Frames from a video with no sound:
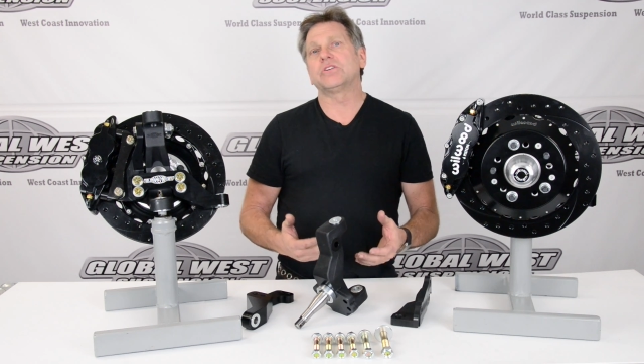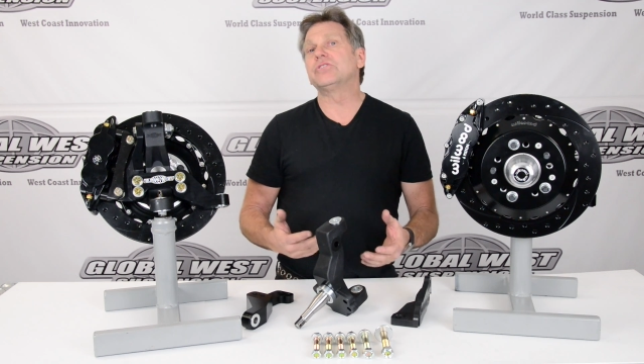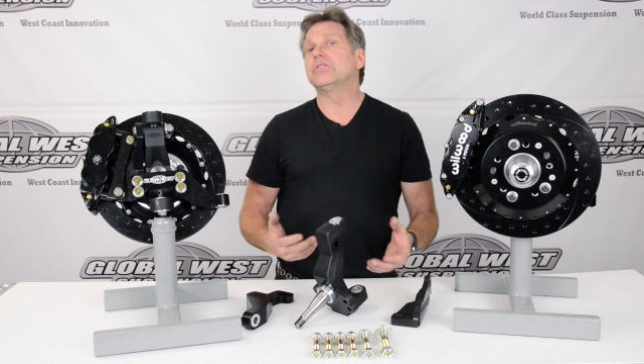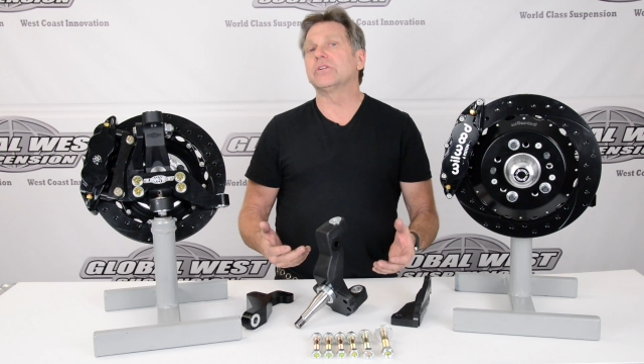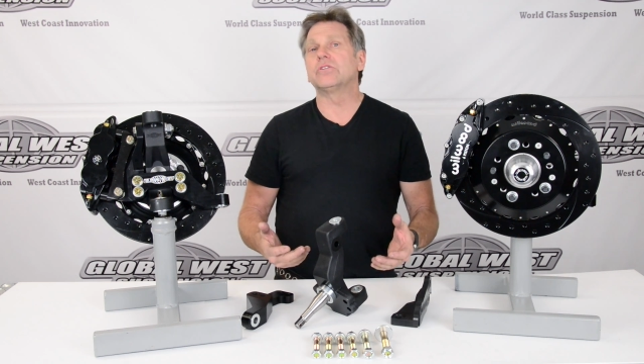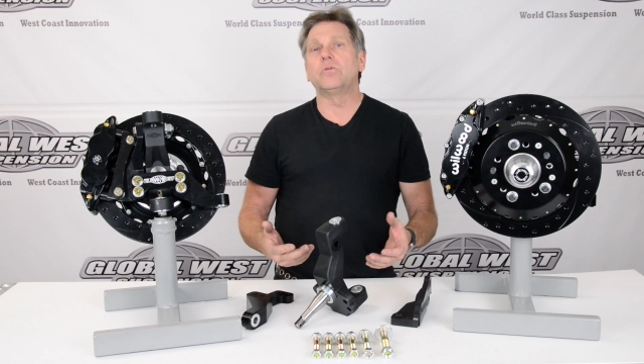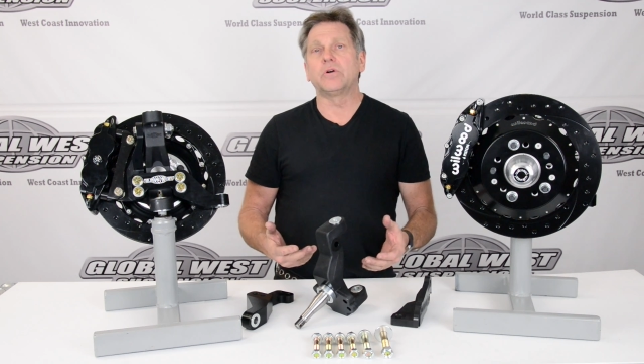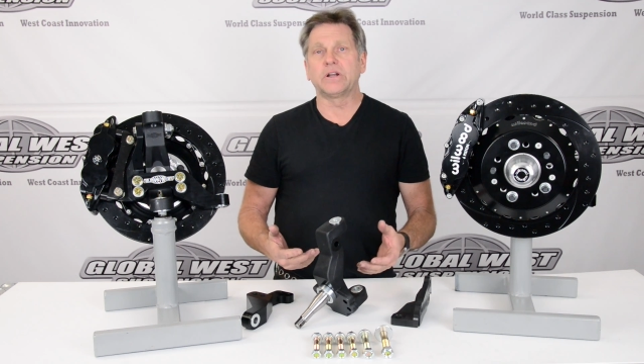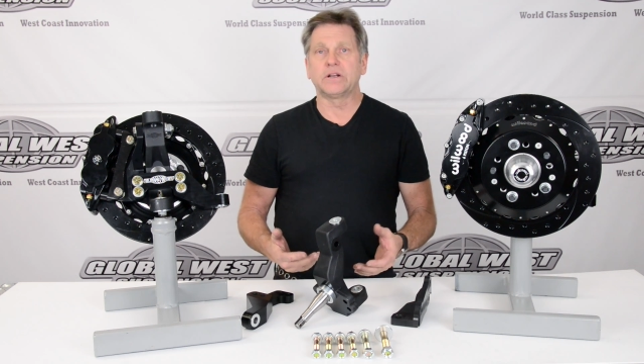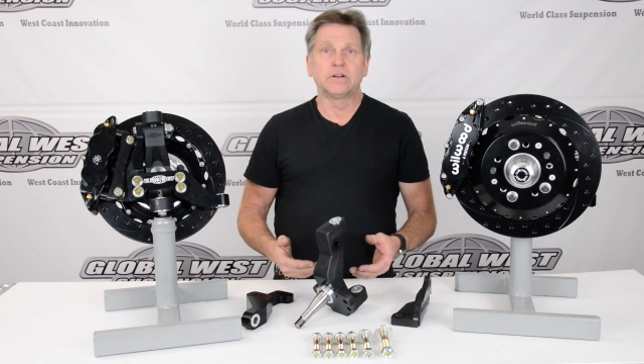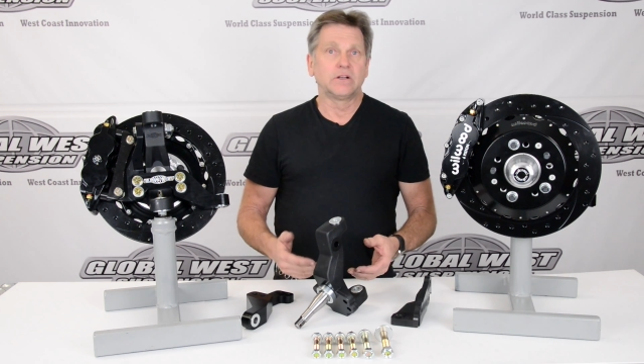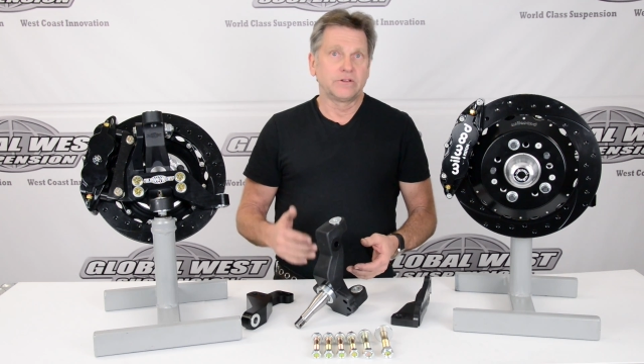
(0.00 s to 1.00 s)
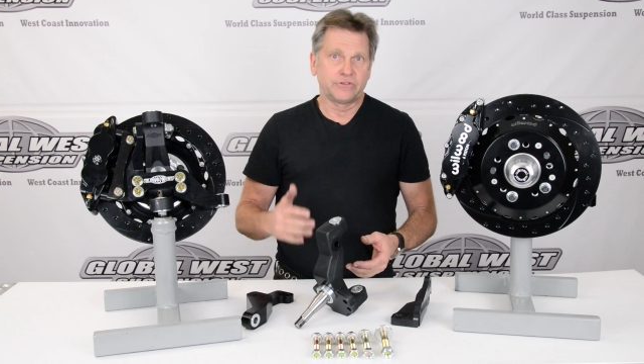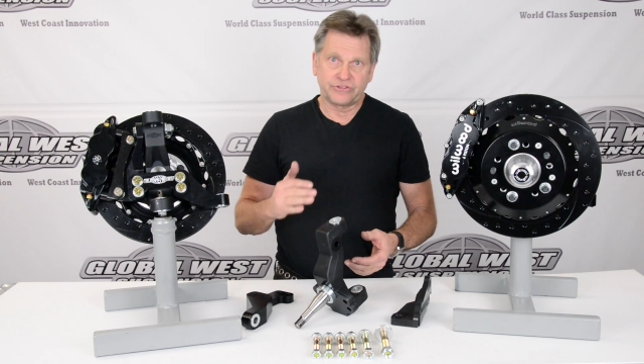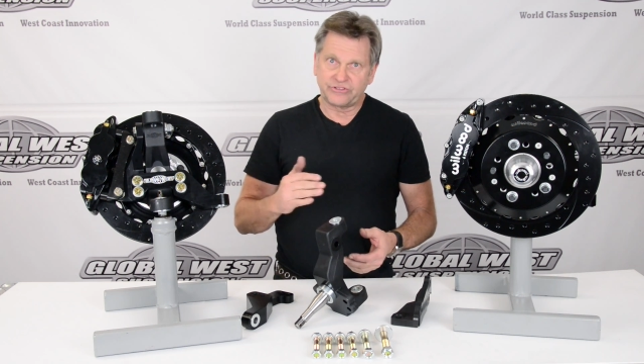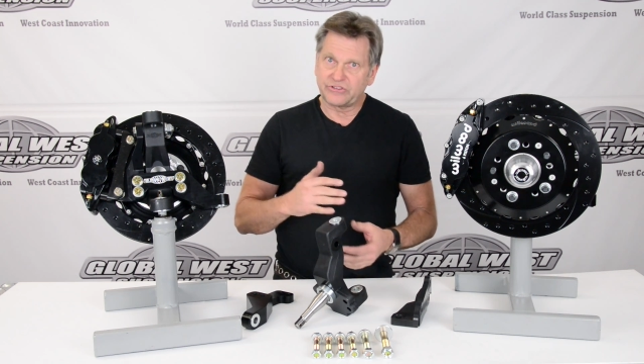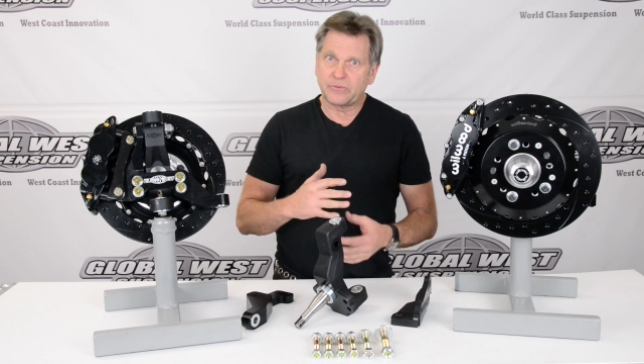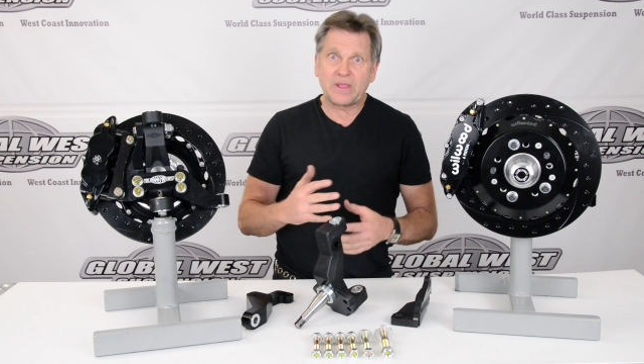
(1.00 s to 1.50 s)
turn a corner.
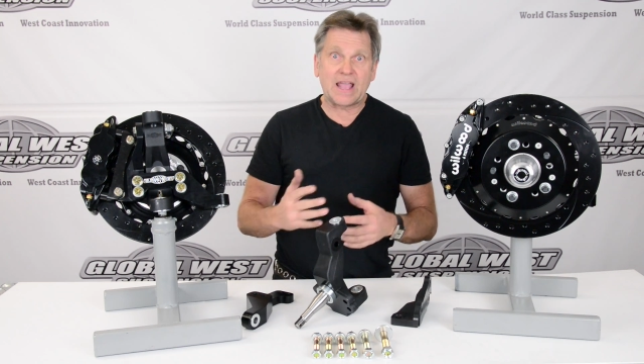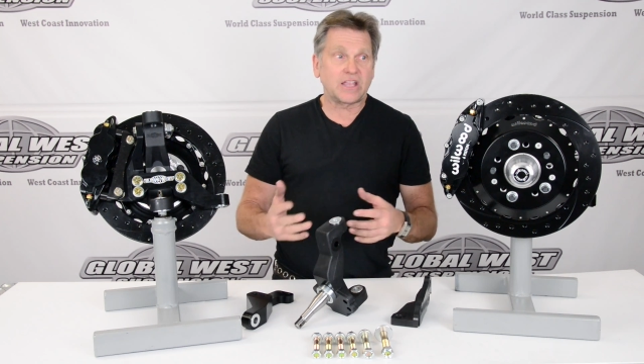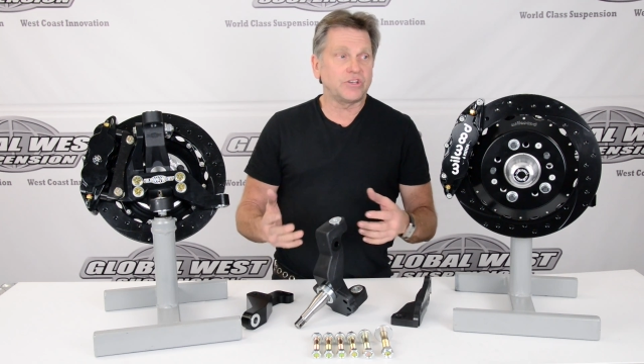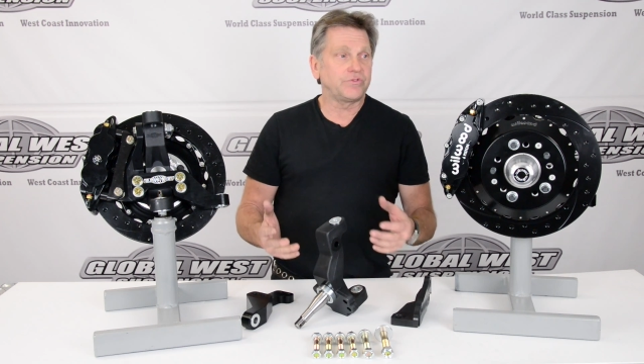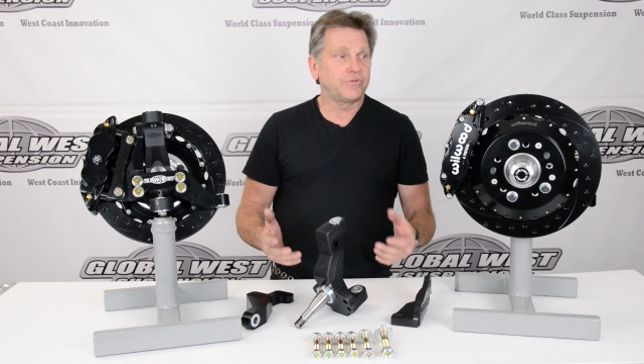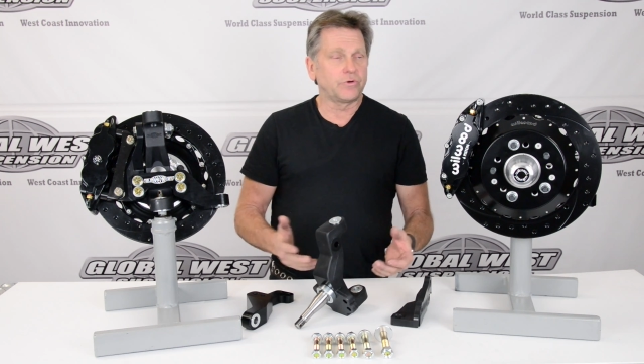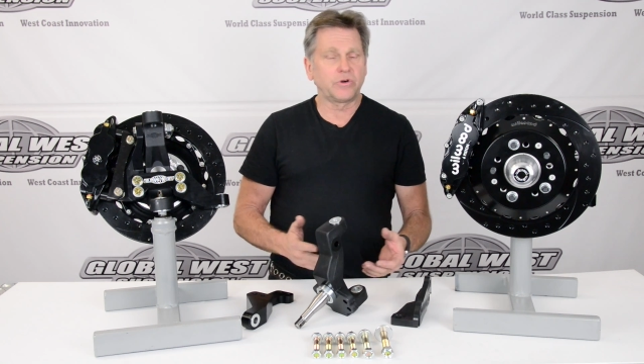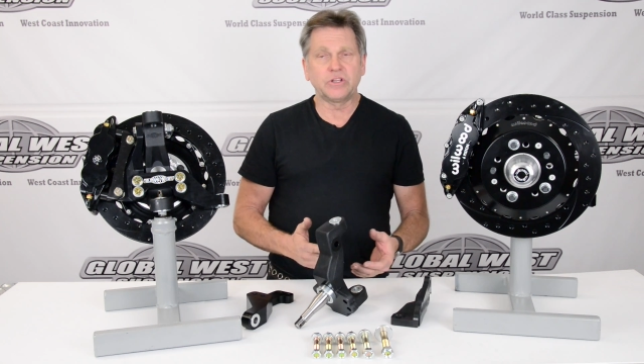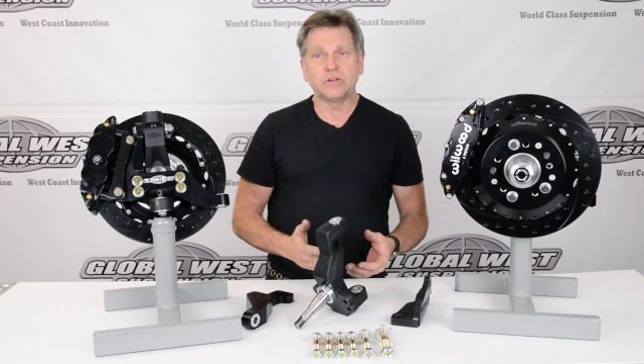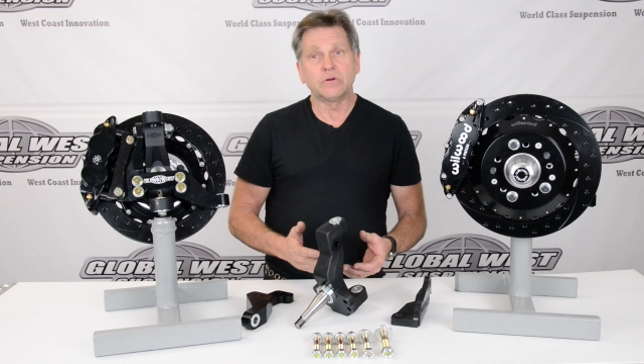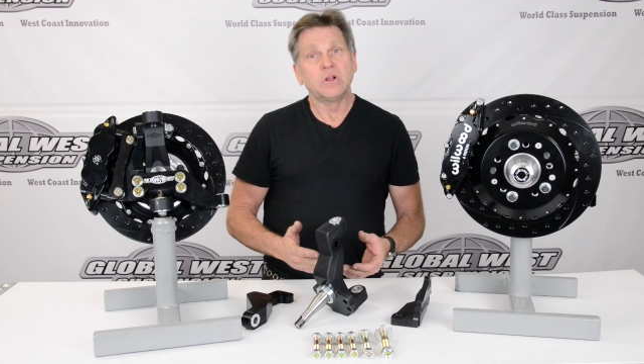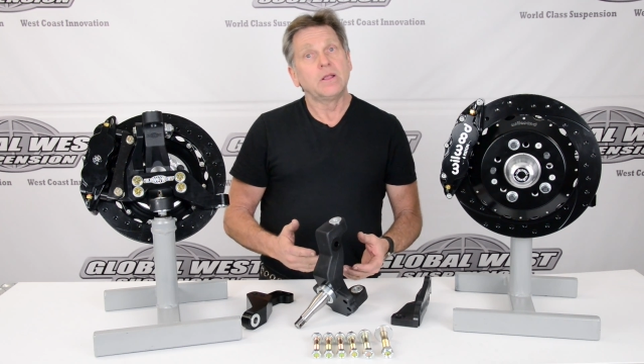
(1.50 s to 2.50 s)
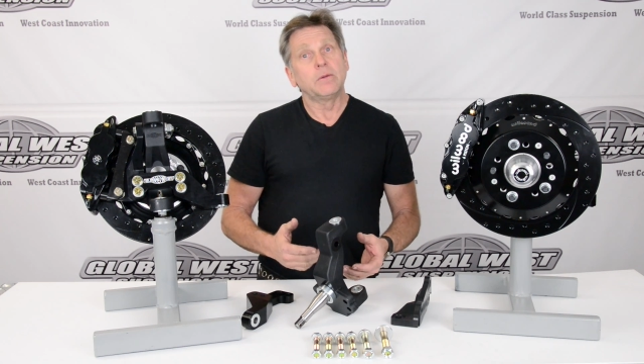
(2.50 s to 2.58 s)
This is the package for you.